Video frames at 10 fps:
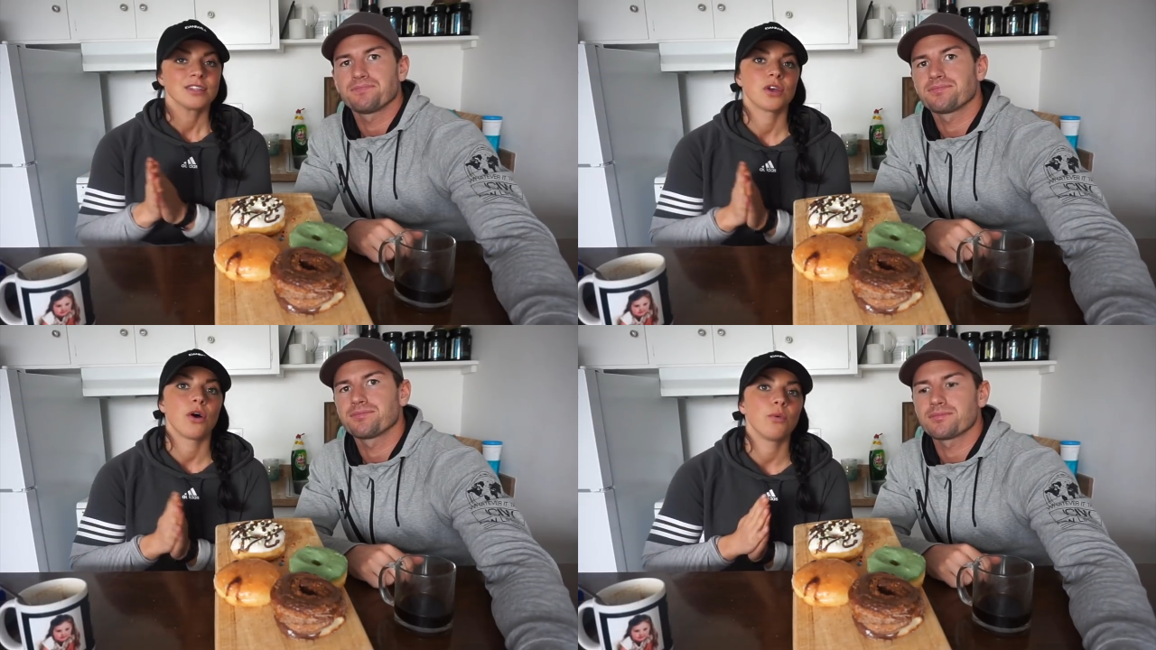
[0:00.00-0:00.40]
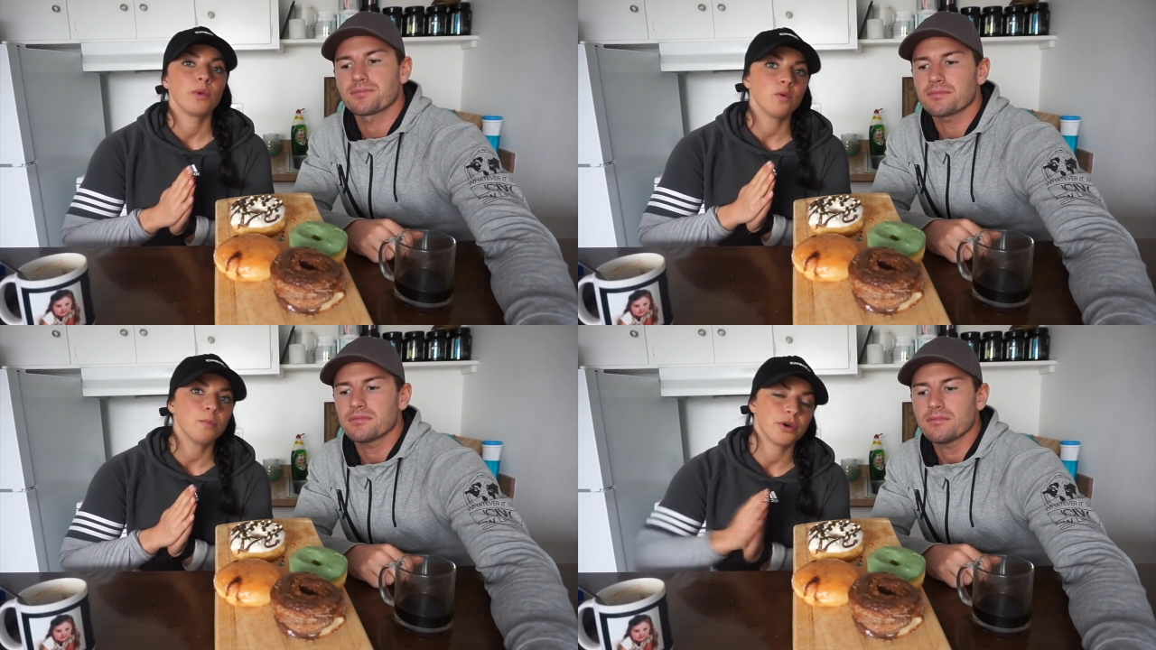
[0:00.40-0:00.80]
Speaker 1: So
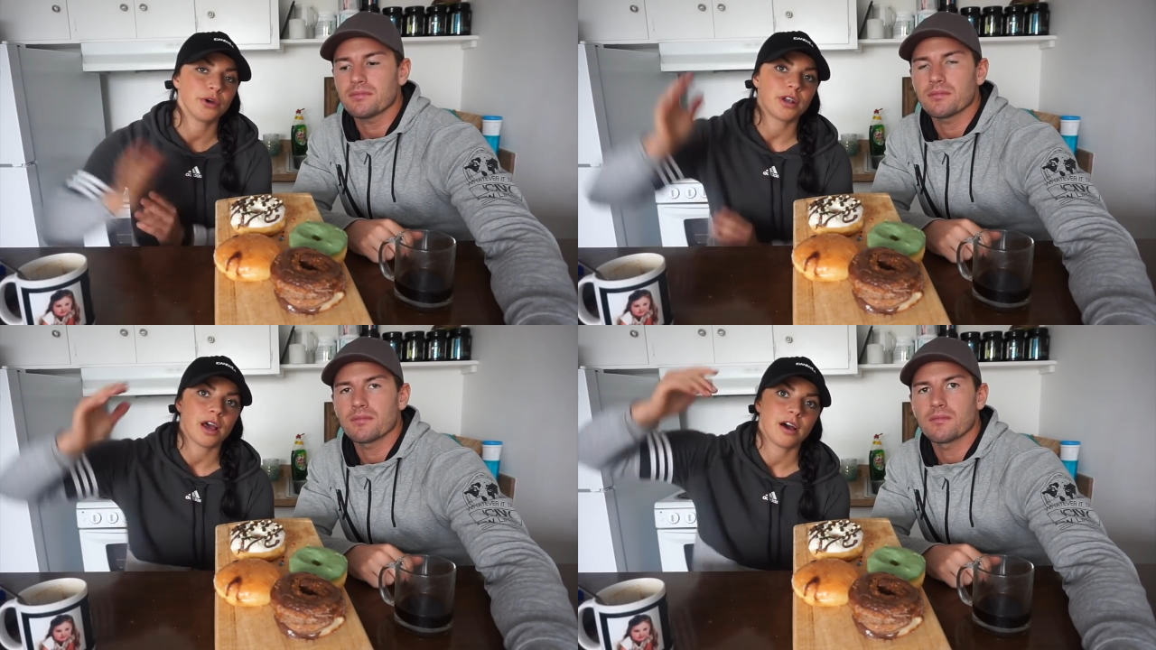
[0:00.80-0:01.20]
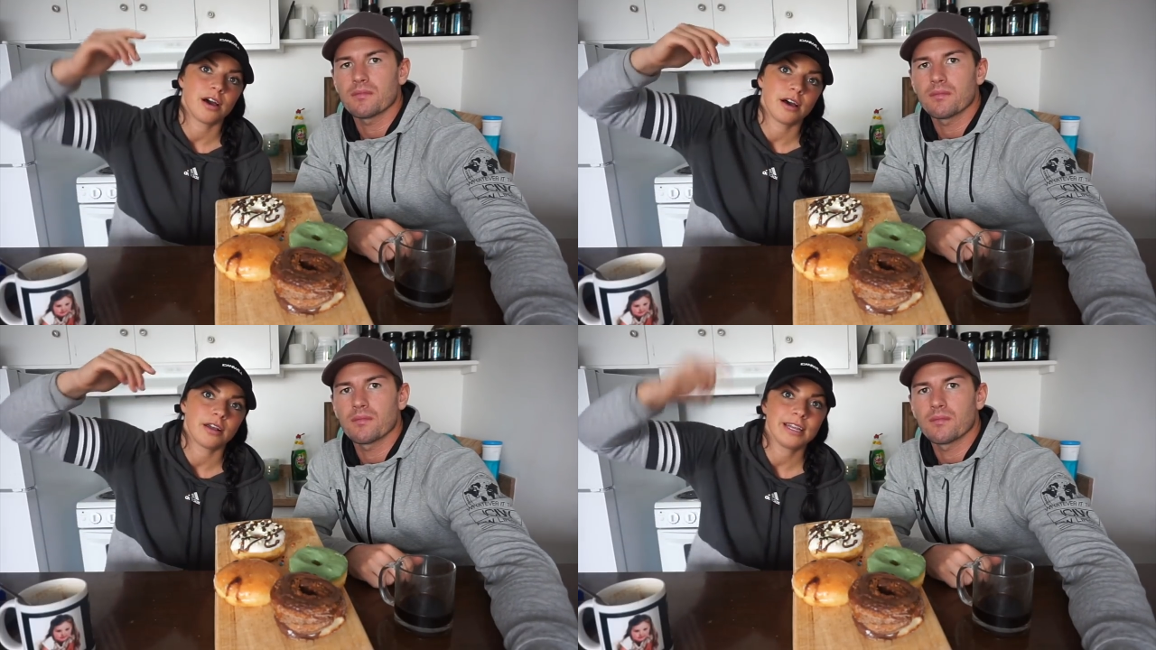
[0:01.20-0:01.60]
we will put
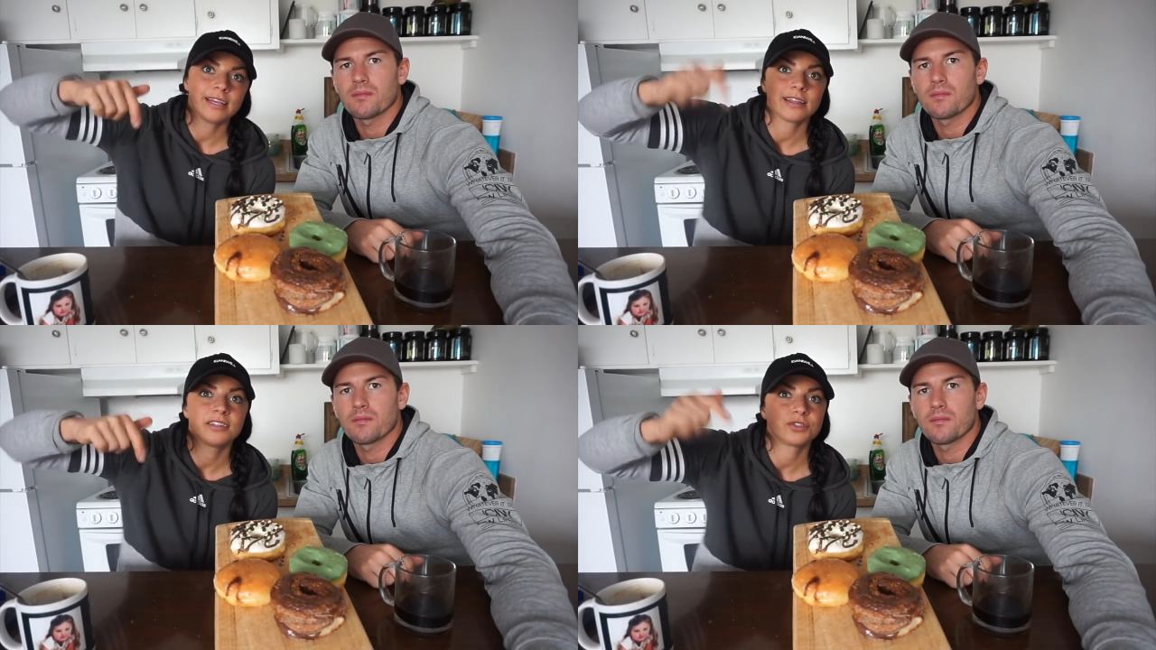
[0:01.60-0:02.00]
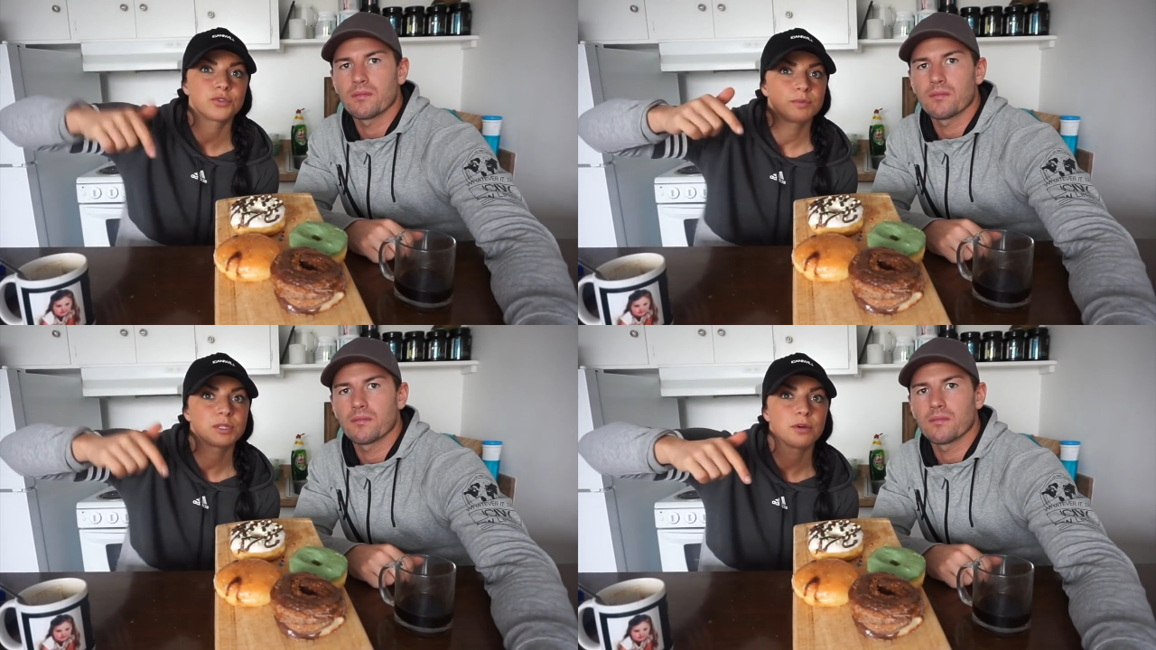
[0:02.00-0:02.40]
a link in the
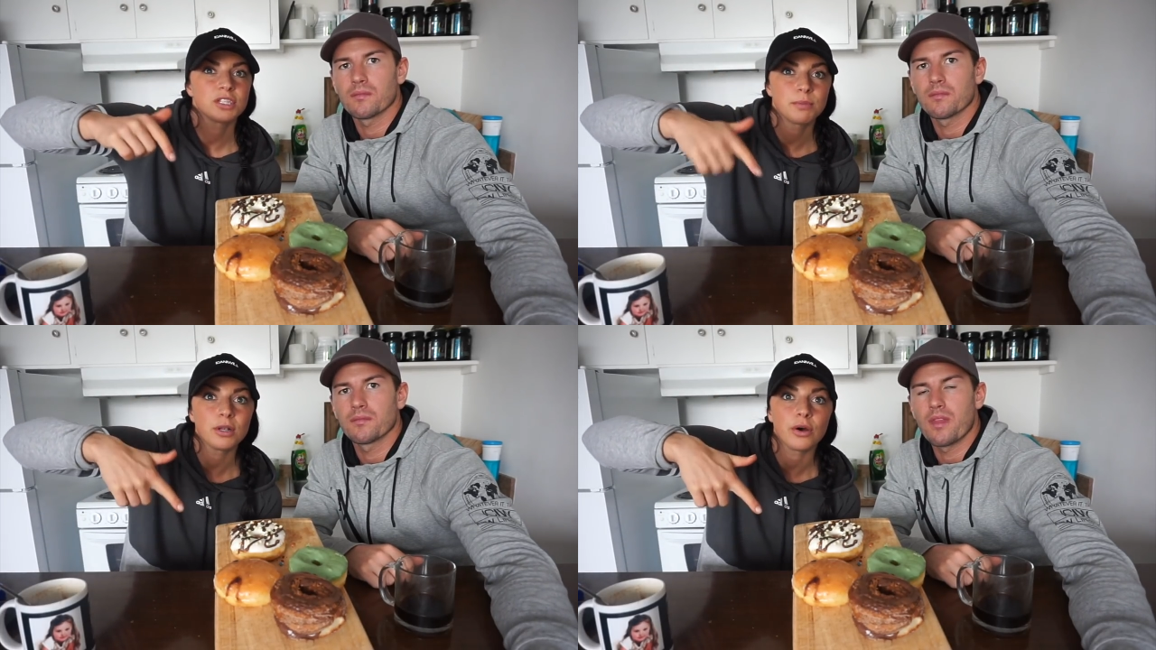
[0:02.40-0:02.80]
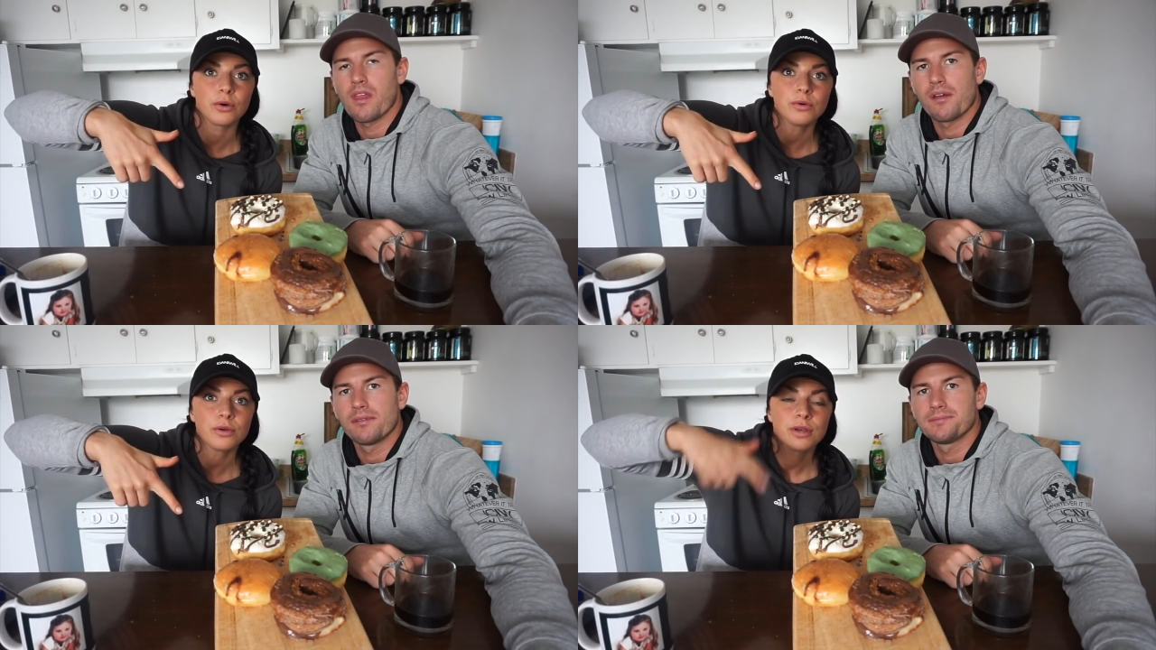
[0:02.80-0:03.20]
description box
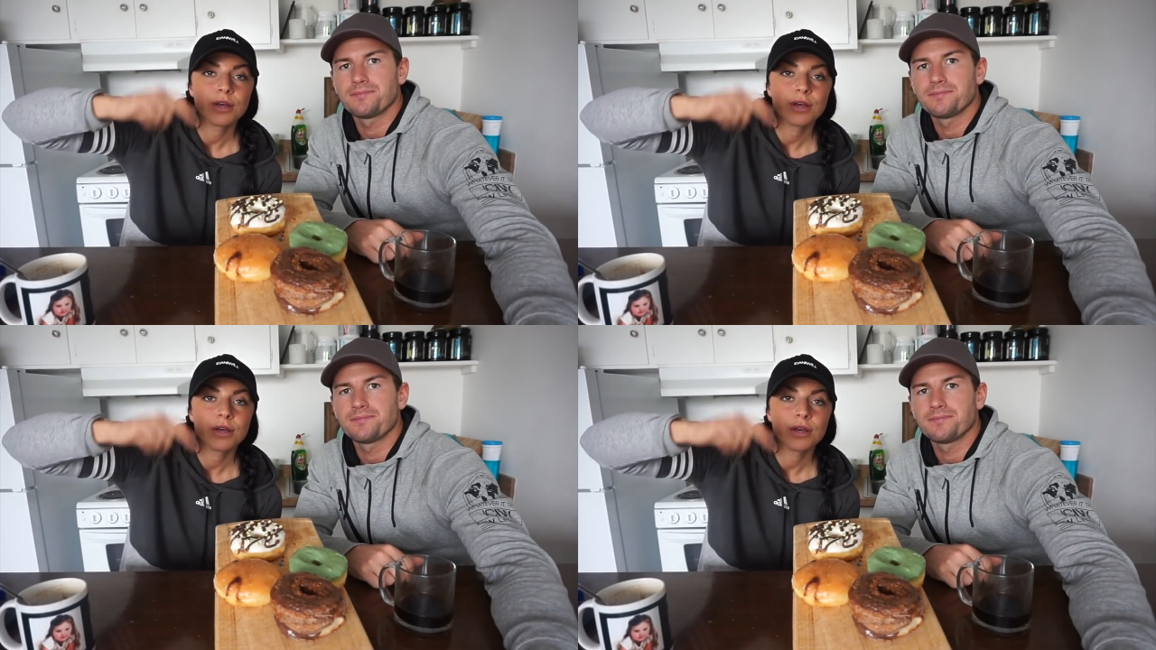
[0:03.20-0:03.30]
below